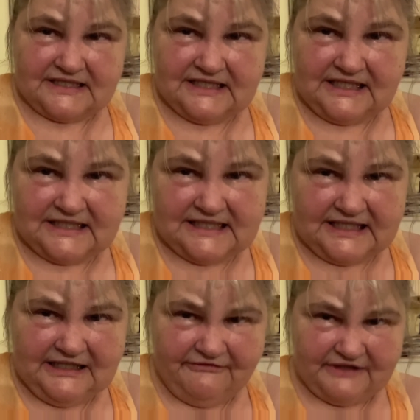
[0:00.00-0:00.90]
to get
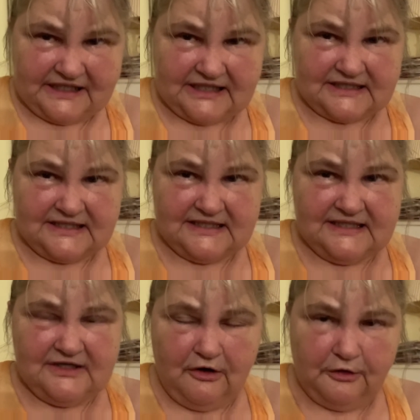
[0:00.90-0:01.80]
significance.
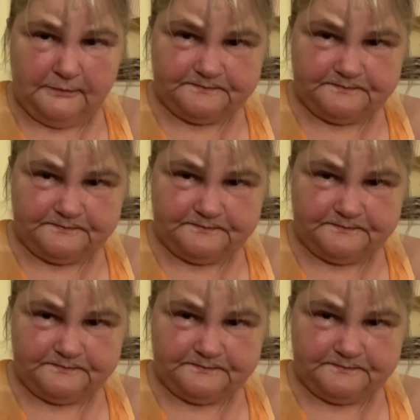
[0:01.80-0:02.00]
So